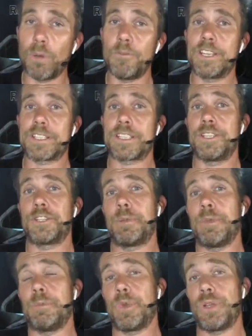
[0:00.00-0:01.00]
Obviously you're going to
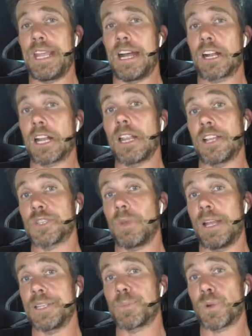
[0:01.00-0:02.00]
be burning out clutch
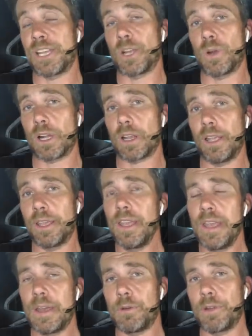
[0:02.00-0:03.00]
plates pretty quickly,
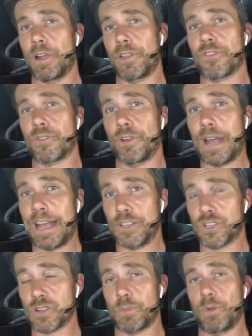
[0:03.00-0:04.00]
and we're going through a
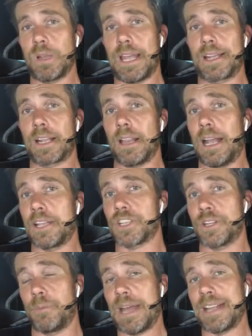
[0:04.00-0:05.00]
triple plate
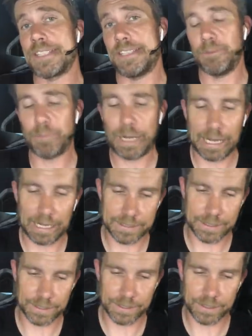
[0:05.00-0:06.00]
clutch in about 10 passes.